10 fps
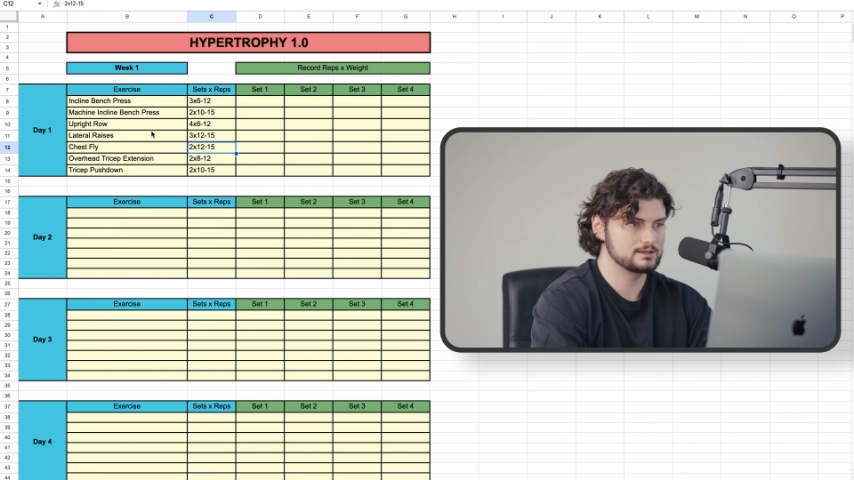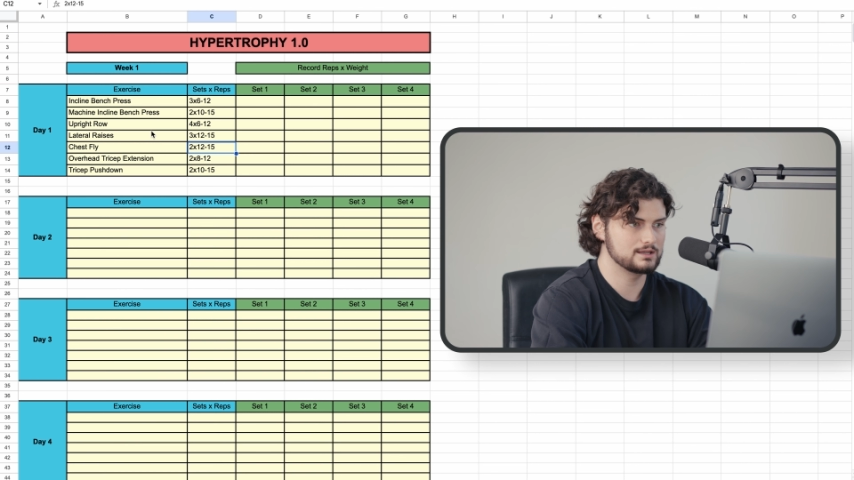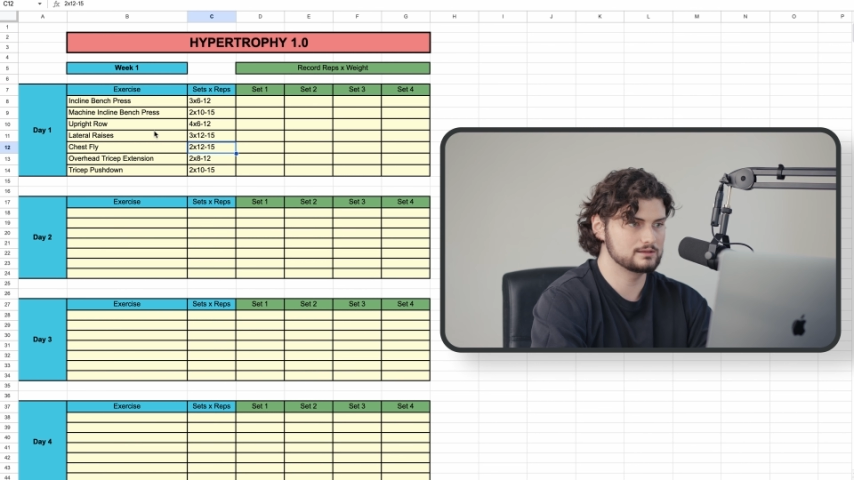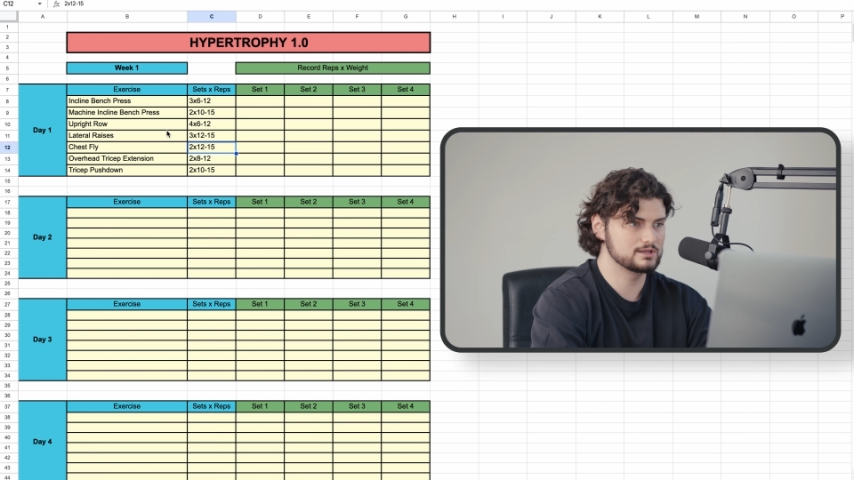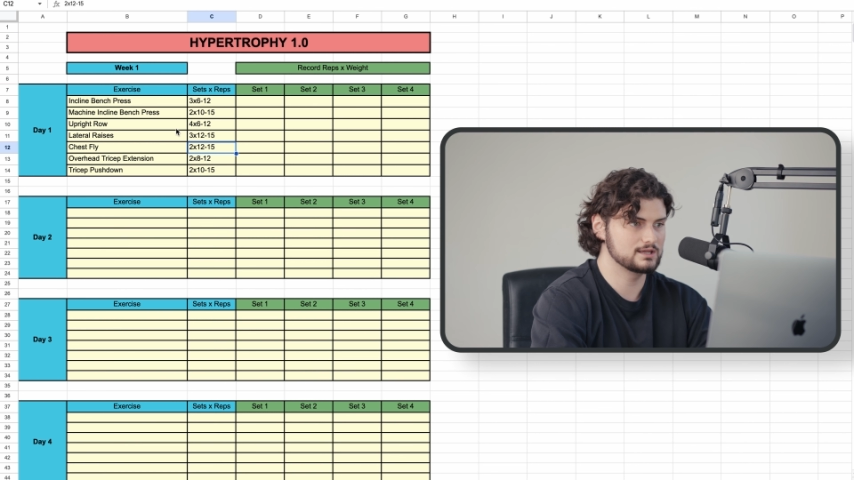
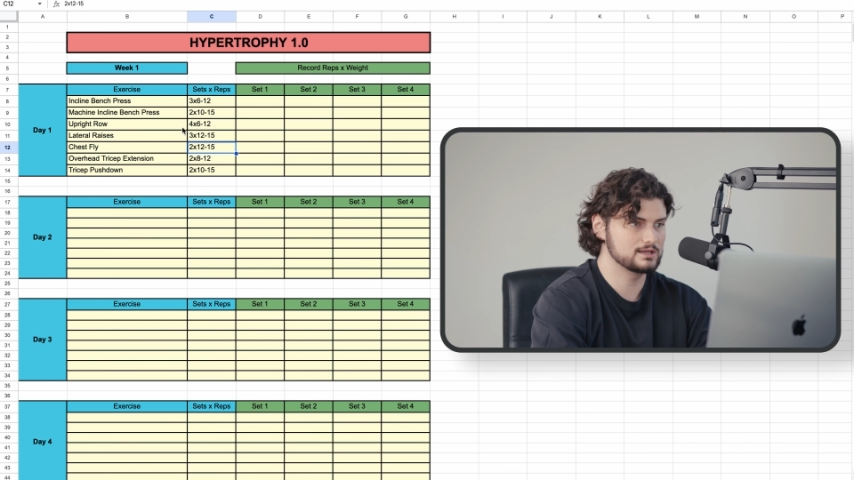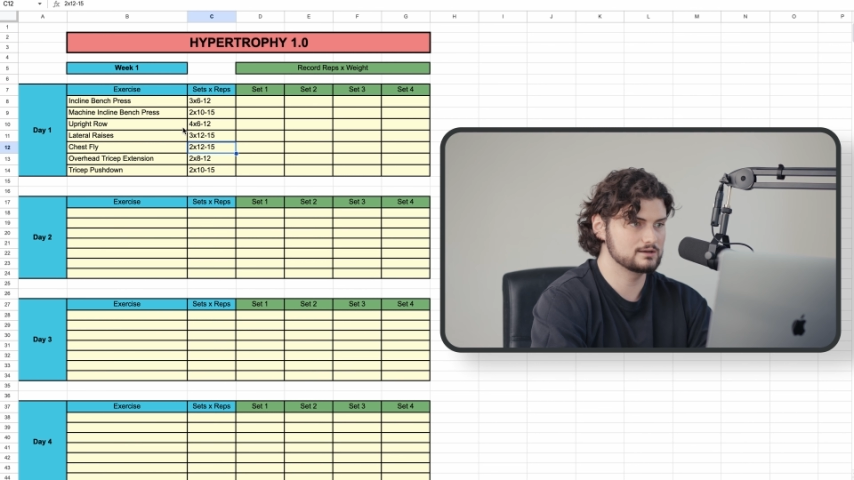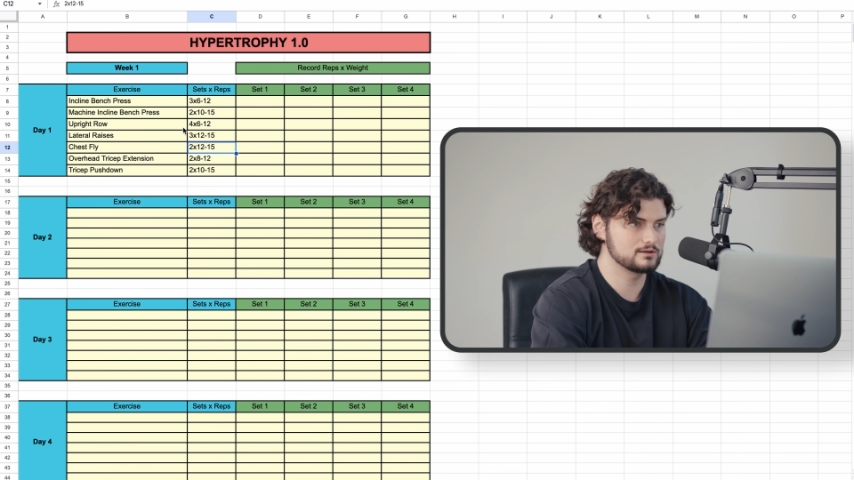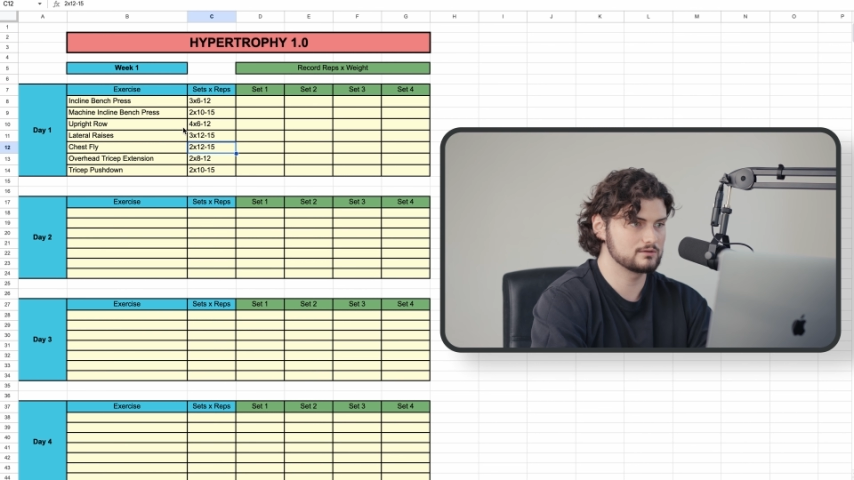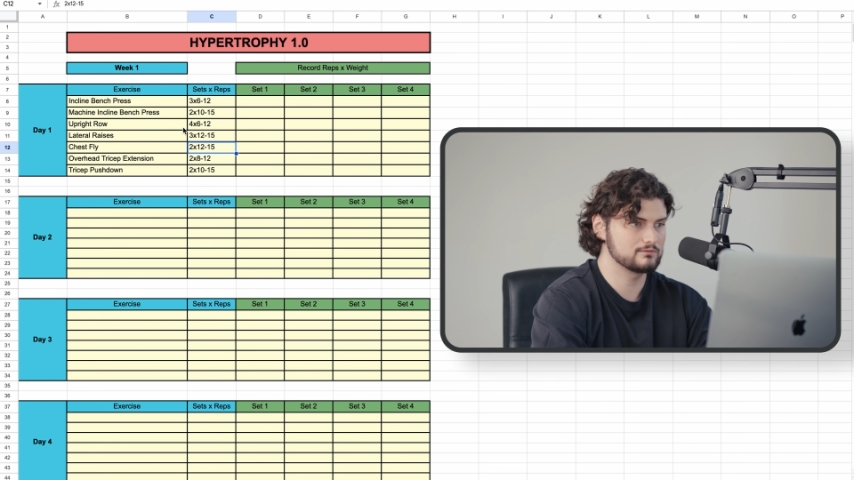And
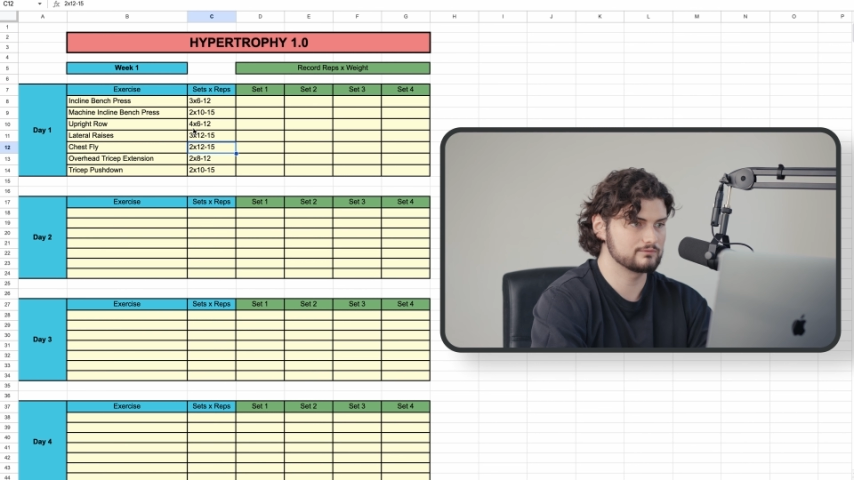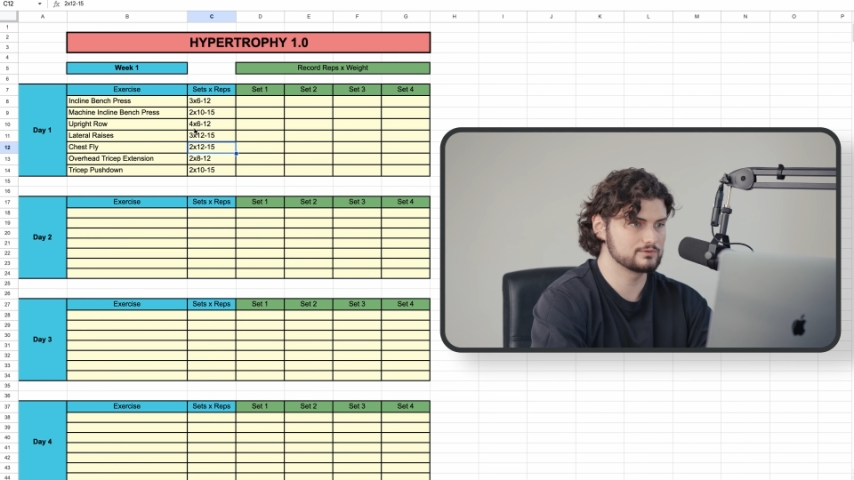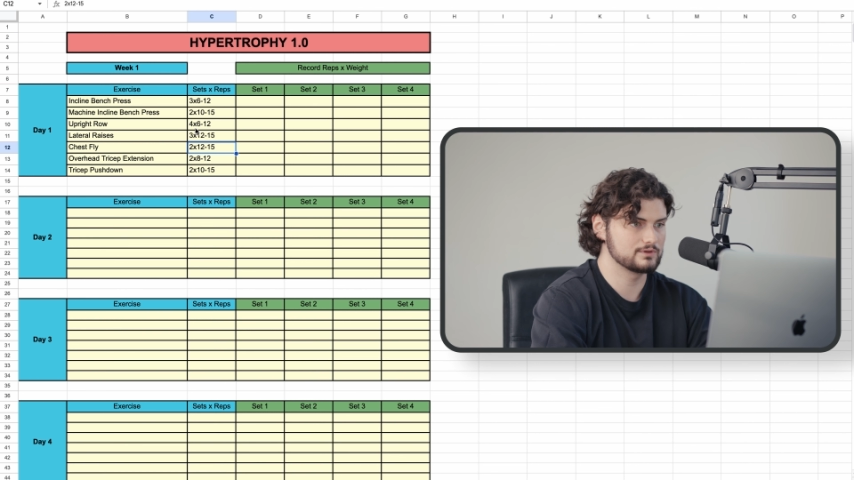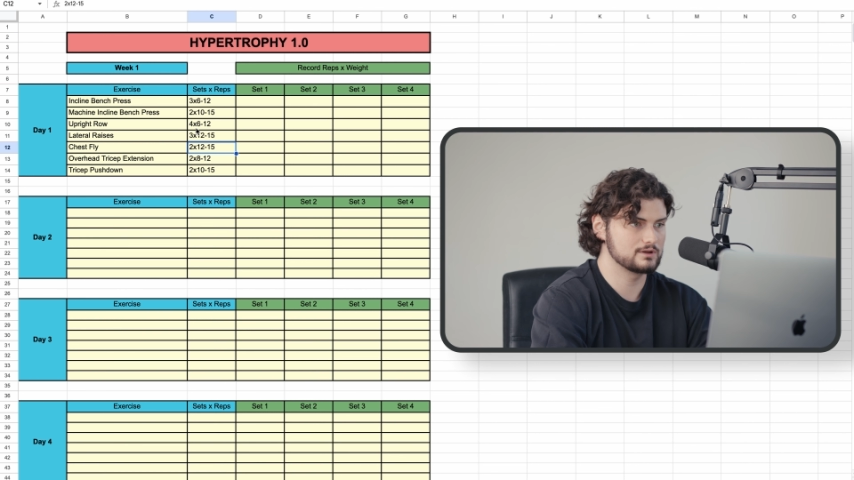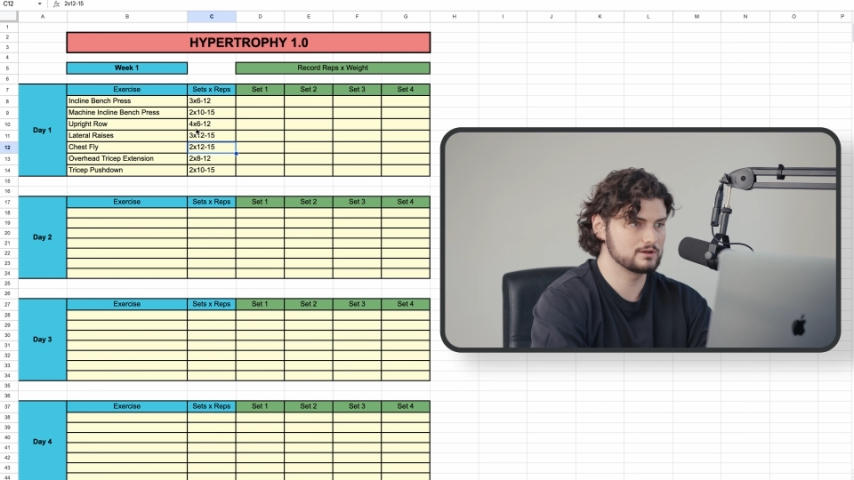then for
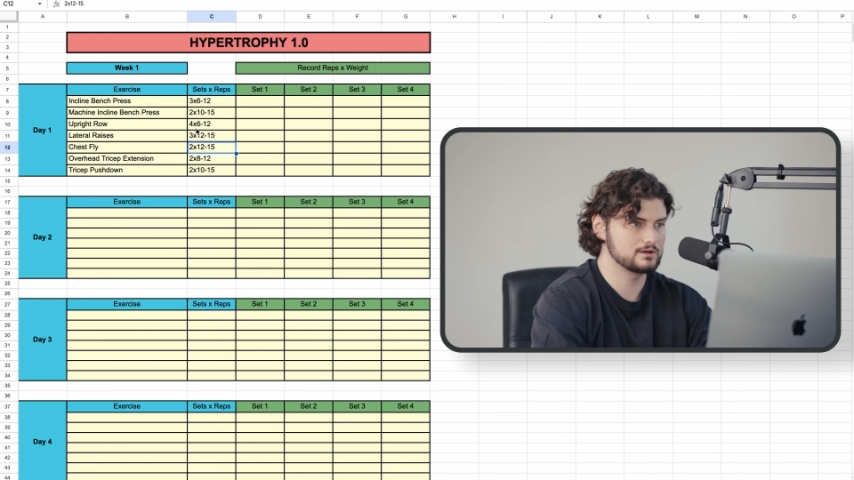the